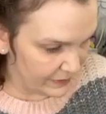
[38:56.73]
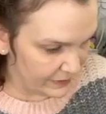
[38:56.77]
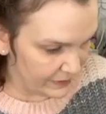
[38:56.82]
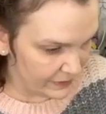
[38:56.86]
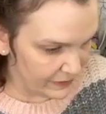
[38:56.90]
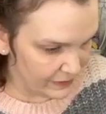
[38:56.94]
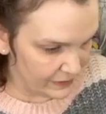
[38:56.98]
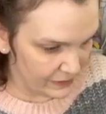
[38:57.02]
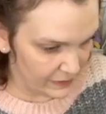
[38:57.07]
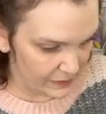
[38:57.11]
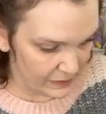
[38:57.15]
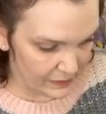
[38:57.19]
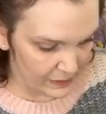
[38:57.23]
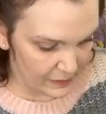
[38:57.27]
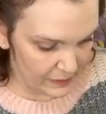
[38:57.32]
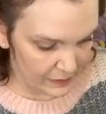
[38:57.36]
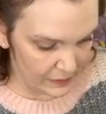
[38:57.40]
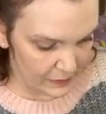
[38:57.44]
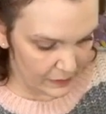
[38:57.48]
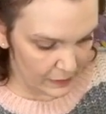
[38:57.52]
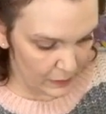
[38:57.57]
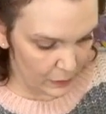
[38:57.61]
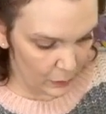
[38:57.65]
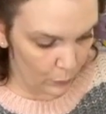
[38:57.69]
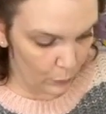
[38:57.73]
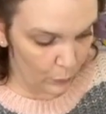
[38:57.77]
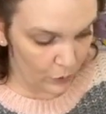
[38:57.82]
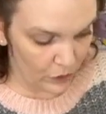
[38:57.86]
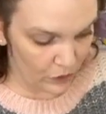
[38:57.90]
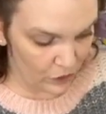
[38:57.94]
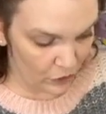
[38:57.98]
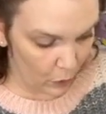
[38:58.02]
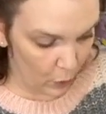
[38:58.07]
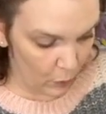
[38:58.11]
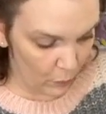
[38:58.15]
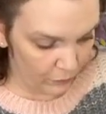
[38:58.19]
pieces,
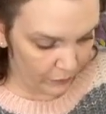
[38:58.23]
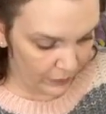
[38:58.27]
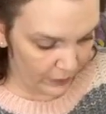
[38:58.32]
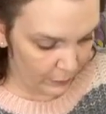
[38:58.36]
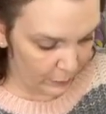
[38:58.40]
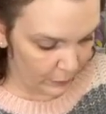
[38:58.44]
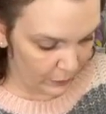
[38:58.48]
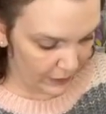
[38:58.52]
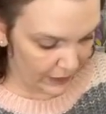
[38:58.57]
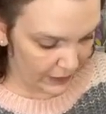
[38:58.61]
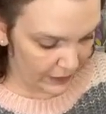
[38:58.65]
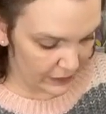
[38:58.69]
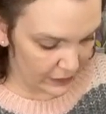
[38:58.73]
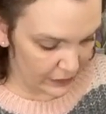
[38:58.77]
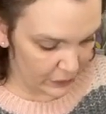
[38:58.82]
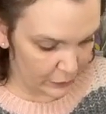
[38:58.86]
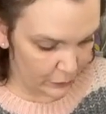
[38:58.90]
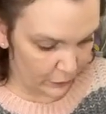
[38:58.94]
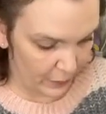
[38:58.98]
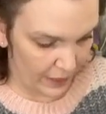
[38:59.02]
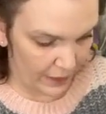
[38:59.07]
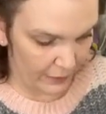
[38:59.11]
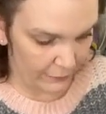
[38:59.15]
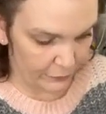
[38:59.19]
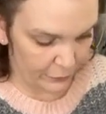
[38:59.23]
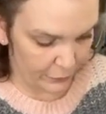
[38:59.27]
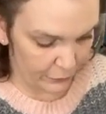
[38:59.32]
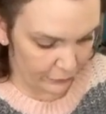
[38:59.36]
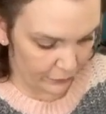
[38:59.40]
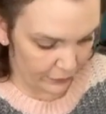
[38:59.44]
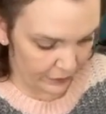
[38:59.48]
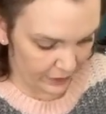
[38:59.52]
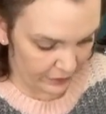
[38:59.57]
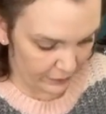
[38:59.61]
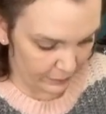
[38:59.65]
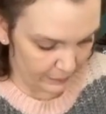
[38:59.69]
which hopefully we'll get to do
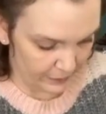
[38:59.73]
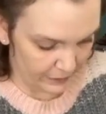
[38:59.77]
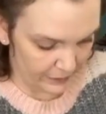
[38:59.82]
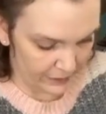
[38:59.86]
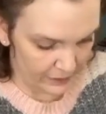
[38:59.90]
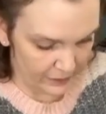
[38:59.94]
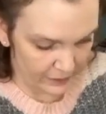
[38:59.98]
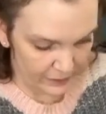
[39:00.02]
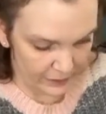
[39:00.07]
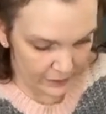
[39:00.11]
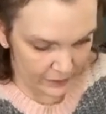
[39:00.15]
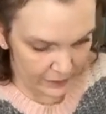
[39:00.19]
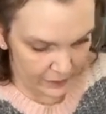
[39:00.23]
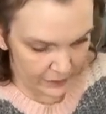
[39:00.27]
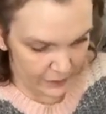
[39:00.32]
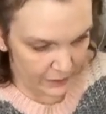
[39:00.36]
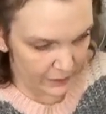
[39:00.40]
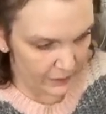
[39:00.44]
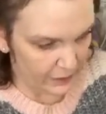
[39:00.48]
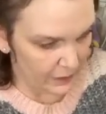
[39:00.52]
after Christmas.